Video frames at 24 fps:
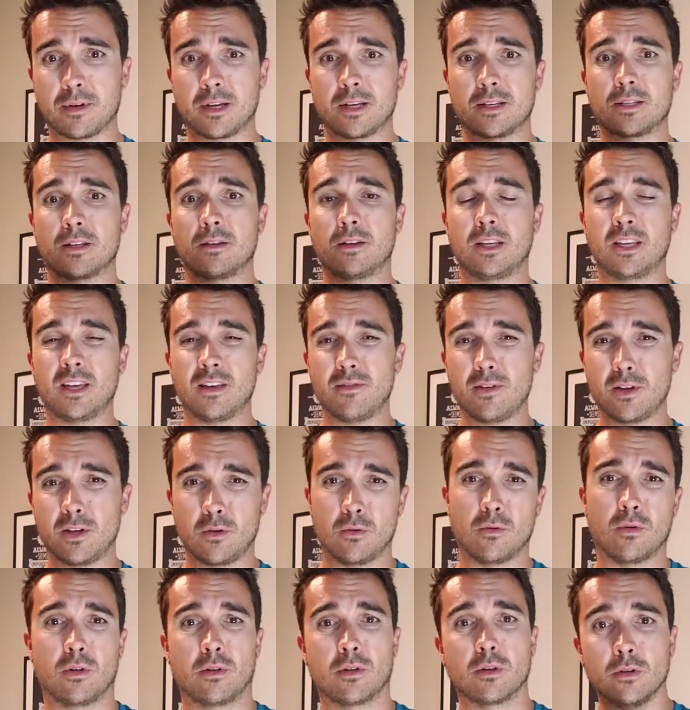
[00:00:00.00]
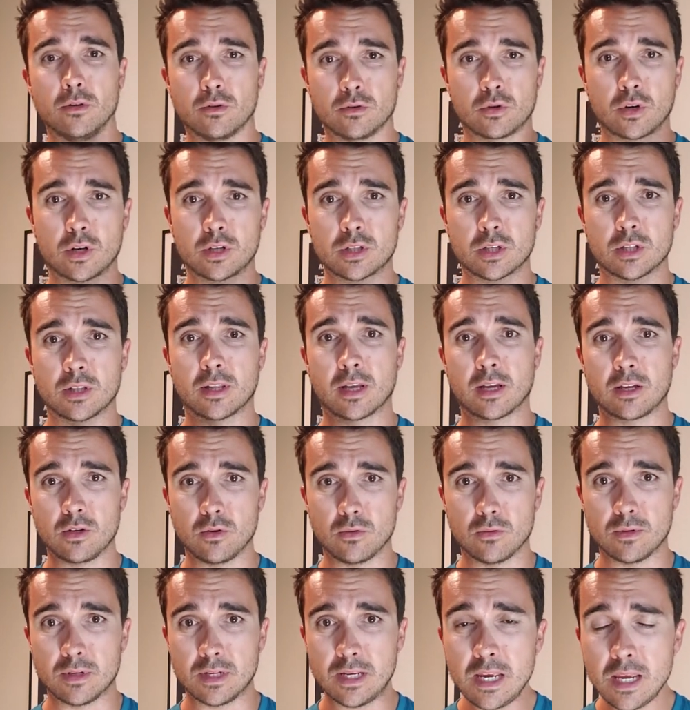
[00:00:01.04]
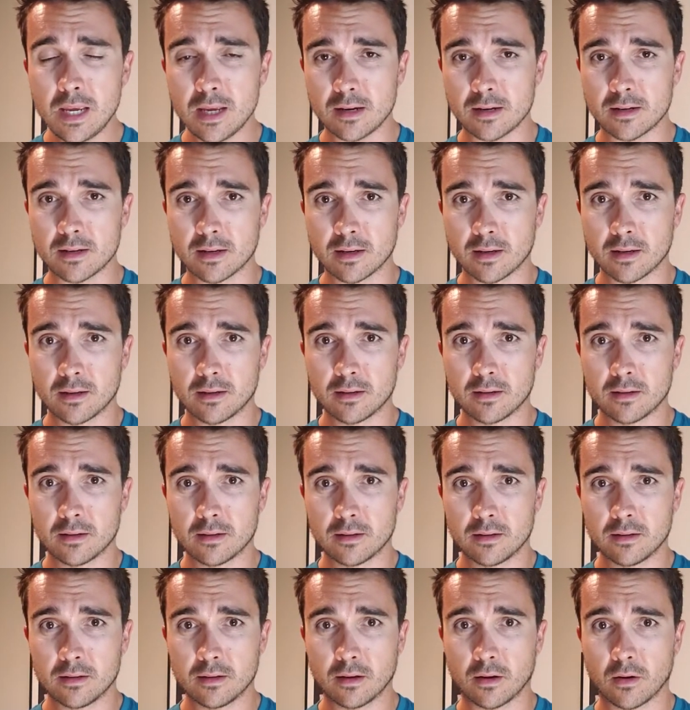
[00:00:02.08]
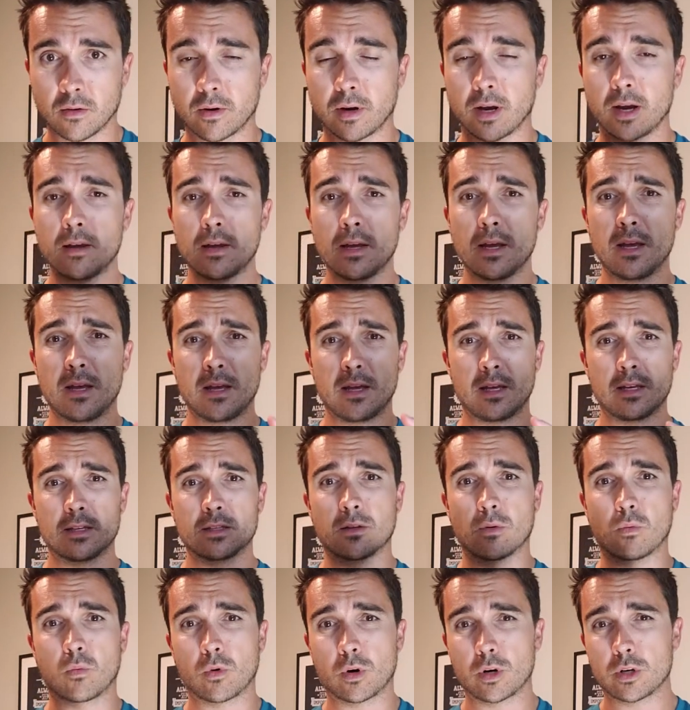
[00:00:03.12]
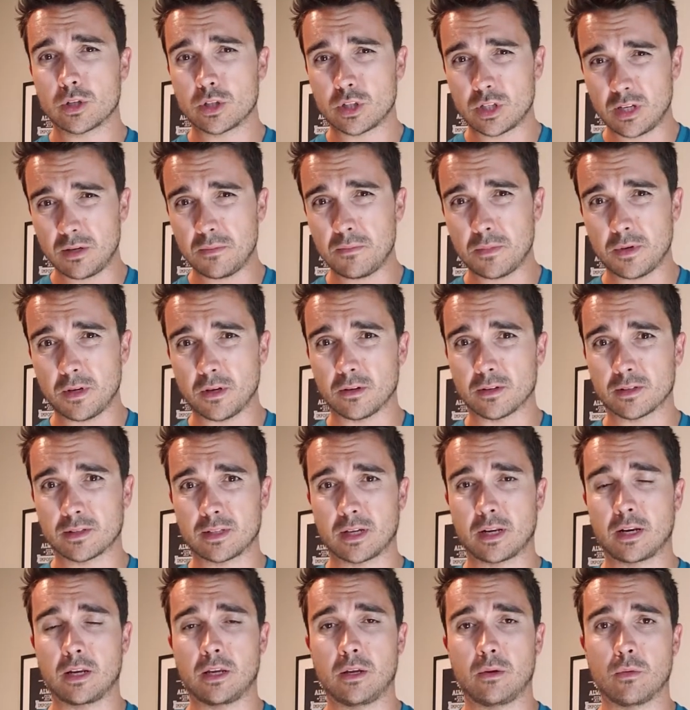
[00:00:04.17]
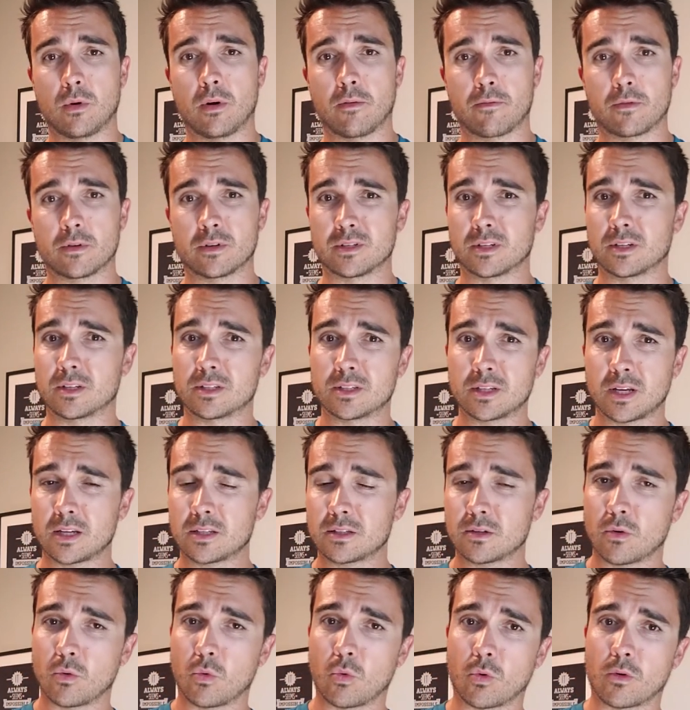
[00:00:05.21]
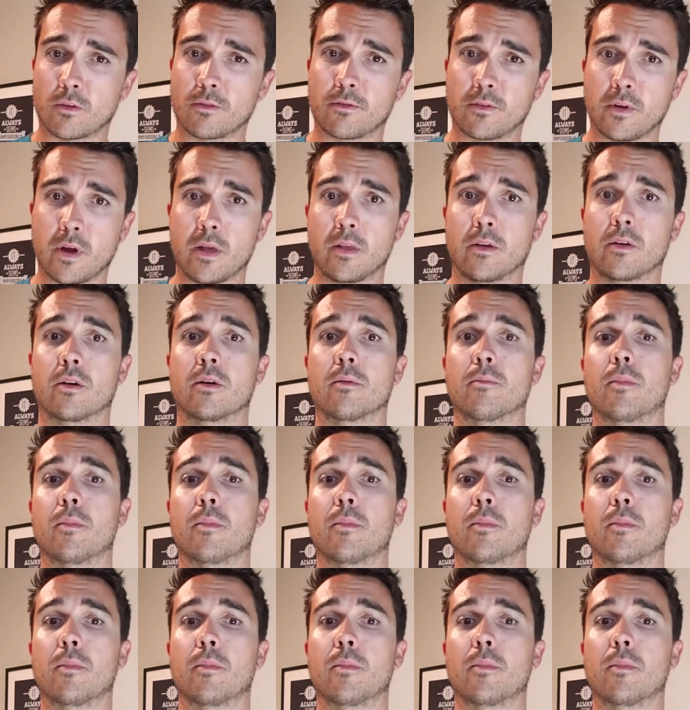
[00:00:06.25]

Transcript: Is it giving you all the nutrition that you need? Okay? Is the word cheat meal setting you up for success or failure?